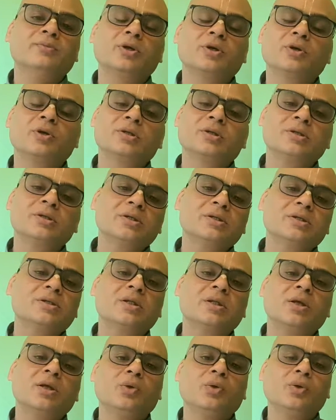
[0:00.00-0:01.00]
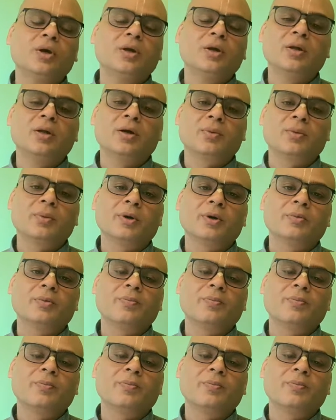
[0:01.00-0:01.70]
because this is the Yuga Dharma.